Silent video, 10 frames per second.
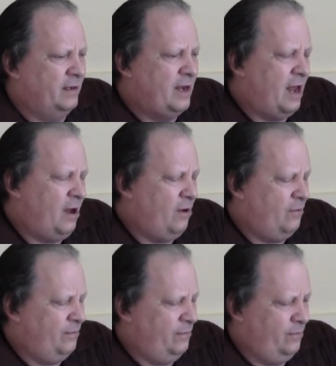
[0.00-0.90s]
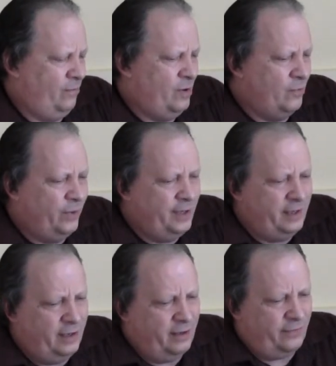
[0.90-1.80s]
now, when
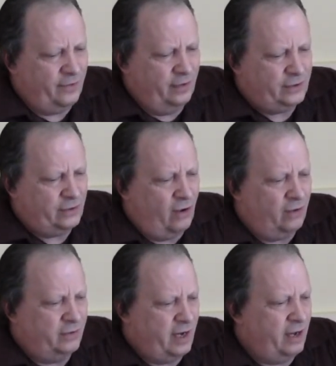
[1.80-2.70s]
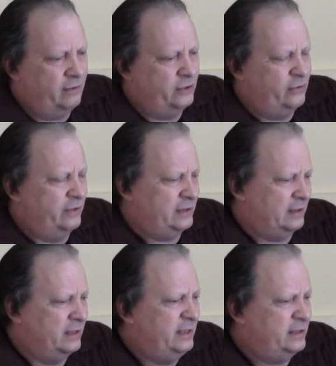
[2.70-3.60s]
we get this all down to
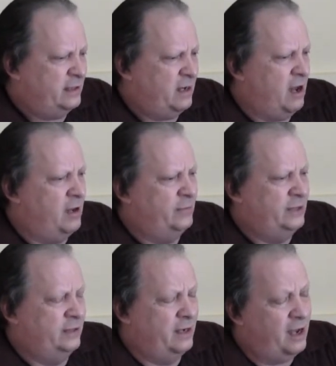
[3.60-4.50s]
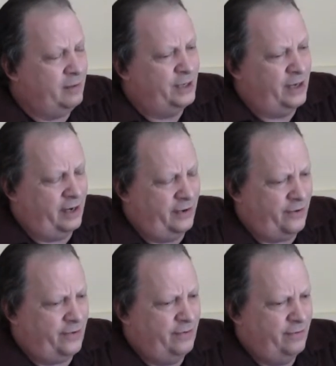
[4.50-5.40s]
its least common
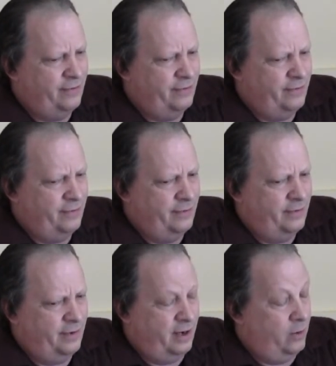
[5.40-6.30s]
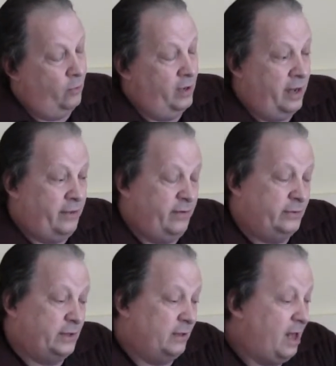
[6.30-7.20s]
denominator, and
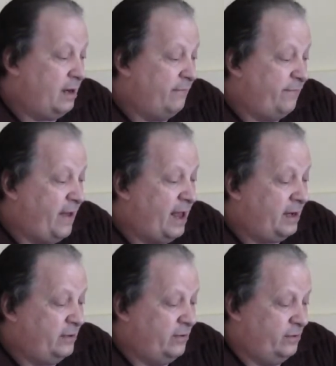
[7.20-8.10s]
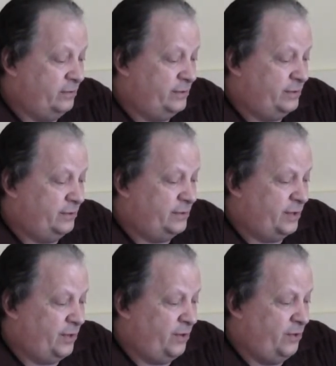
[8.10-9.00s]
there's a lot of factors
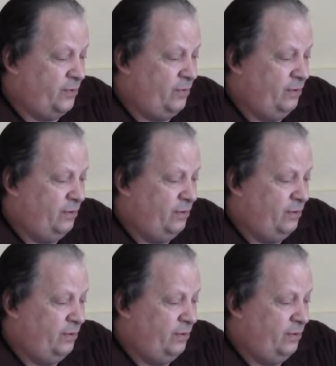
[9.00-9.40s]
to